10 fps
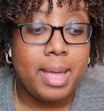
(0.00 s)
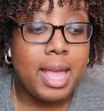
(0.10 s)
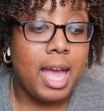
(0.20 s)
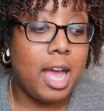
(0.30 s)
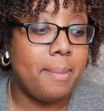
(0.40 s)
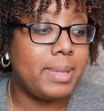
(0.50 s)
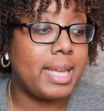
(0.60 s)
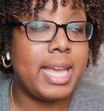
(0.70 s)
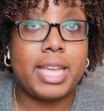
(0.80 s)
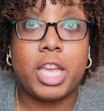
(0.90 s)
The
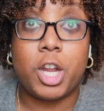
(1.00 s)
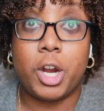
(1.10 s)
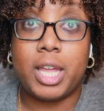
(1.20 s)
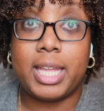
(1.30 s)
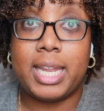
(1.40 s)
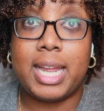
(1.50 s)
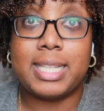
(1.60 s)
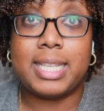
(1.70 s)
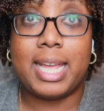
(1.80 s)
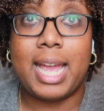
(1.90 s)
Kinky Curly, now
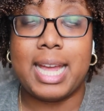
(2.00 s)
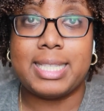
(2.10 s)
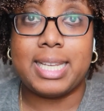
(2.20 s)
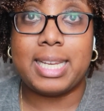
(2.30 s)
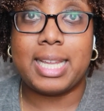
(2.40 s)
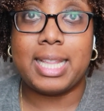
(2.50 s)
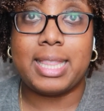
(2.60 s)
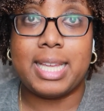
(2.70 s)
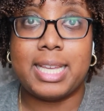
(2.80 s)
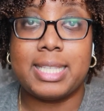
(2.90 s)
today I did
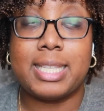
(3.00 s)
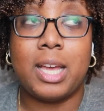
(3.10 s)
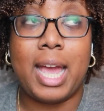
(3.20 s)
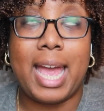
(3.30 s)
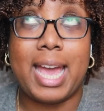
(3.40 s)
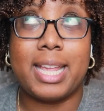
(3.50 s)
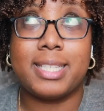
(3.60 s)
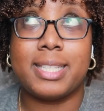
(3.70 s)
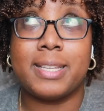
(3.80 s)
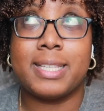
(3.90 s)
get this at
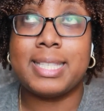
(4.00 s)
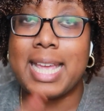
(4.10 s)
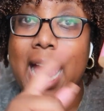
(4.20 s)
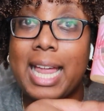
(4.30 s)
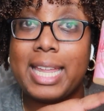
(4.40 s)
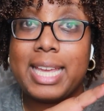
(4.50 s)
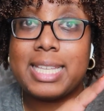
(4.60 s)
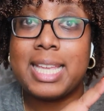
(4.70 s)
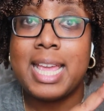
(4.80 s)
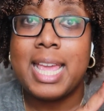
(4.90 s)

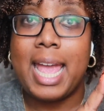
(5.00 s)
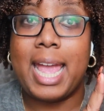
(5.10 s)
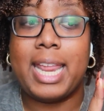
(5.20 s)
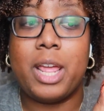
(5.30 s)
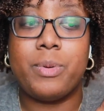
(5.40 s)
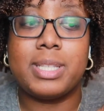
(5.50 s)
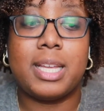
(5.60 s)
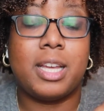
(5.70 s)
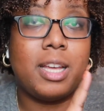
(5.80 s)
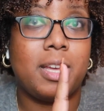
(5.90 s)
Sally's, and it was
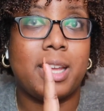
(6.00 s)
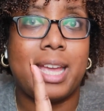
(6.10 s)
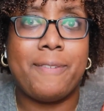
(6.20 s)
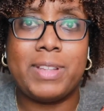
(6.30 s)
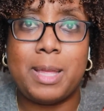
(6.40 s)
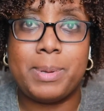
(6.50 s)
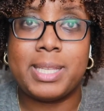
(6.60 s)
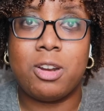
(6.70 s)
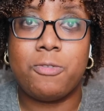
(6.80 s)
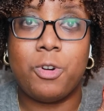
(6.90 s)

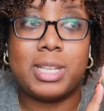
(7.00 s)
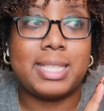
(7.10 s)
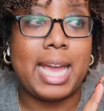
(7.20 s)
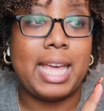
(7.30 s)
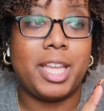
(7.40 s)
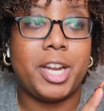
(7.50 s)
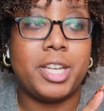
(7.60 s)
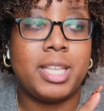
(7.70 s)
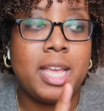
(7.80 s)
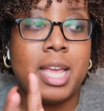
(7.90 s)
50% off all stylers.